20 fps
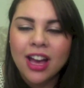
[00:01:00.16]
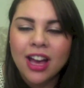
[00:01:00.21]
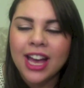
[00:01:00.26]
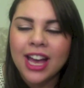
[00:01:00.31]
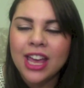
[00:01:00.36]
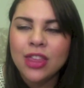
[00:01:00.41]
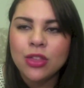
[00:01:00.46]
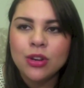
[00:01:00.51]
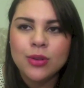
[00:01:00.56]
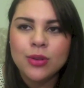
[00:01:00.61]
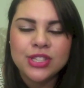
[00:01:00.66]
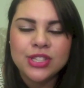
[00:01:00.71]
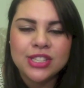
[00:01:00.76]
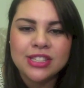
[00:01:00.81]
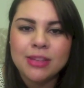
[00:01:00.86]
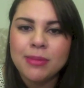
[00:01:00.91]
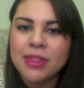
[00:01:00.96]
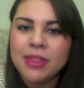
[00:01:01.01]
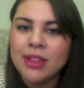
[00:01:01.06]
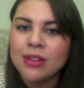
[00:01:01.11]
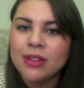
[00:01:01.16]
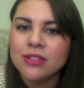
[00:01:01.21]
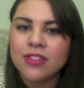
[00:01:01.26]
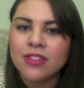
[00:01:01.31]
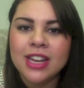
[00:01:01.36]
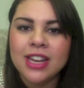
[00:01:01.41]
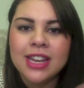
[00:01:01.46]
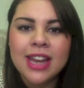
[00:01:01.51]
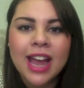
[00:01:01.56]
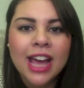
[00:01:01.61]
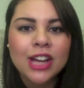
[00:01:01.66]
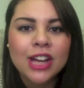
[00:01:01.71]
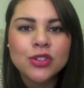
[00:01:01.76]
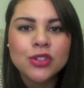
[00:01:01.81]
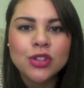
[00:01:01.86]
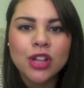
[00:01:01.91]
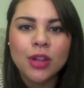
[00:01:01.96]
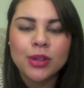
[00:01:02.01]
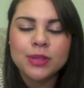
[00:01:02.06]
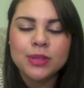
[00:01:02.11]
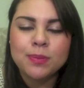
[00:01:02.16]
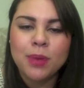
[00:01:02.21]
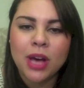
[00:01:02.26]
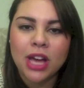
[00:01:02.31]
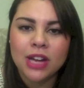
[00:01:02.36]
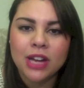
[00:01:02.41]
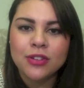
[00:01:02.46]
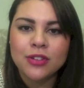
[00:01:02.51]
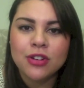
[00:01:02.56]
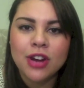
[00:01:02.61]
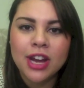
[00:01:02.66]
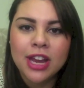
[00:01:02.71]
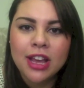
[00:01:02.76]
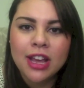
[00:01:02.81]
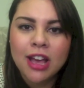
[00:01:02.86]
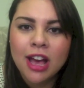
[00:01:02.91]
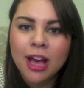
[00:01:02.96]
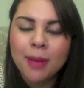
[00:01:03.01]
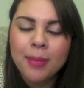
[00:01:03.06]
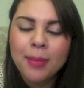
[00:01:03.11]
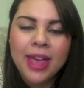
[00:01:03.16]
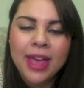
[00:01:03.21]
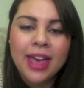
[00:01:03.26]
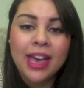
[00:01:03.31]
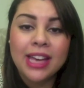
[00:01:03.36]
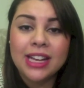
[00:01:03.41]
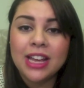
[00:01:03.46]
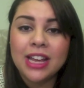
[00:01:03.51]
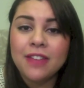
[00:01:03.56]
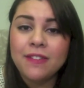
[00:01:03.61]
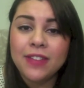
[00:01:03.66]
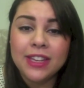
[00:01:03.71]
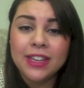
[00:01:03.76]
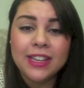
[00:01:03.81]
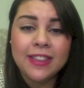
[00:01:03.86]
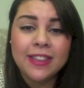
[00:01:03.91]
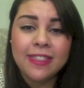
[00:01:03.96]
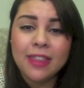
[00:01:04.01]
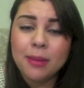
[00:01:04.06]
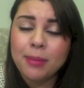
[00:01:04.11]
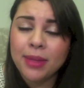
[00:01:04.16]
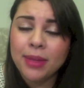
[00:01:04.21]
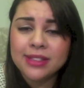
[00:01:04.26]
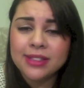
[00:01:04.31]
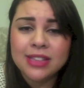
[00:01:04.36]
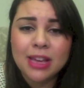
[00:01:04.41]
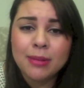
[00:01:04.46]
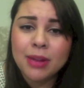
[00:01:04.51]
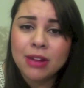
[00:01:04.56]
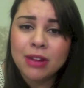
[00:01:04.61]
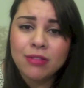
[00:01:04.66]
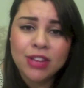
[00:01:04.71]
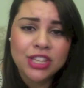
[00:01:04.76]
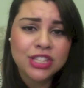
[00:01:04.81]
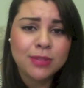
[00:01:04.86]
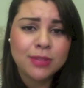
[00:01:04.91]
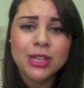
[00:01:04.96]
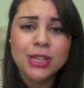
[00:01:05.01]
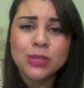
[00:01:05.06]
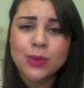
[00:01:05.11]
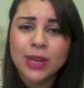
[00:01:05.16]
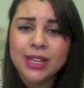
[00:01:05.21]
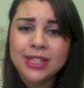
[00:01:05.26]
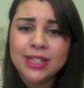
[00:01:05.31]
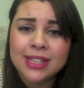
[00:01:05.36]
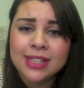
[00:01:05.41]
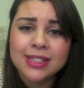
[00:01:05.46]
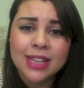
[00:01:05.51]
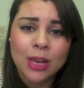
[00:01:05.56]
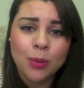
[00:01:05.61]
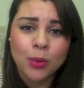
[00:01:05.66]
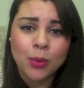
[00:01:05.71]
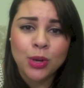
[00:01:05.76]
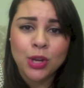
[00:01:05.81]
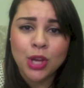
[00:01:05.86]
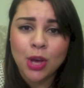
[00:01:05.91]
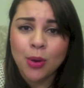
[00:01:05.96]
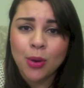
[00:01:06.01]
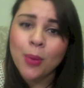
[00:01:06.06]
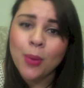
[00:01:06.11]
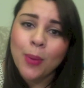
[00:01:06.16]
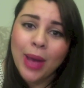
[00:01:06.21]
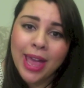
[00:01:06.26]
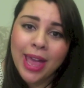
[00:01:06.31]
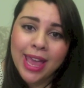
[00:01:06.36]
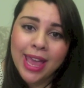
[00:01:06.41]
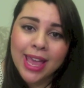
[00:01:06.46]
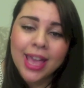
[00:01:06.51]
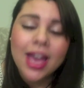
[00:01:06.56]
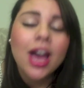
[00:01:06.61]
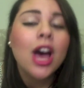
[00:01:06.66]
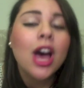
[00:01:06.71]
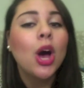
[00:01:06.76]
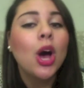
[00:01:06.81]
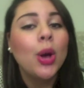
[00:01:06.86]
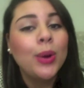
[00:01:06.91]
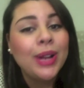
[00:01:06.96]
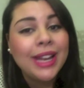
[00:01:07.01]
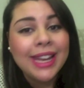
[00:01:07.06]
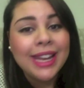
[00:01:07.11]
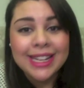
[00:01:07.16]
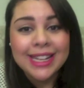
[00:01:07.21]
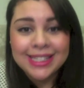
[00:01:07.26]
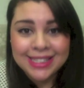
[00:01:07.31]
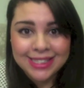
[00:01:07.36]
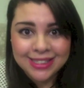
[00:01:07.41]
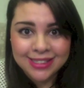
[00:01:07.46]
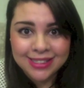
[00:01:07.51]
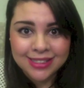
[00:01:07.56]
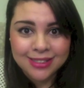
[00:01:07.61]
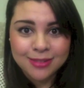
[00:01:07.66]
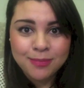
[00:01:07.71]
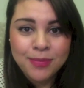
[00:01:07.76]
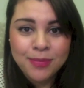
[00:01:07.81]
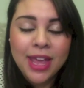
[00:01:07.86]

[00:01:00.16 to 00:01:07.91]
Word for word: I thought it was just something that was very natural, it was part of growing up, and I figured that by the time I reached my 20s, it would go away only it didn't.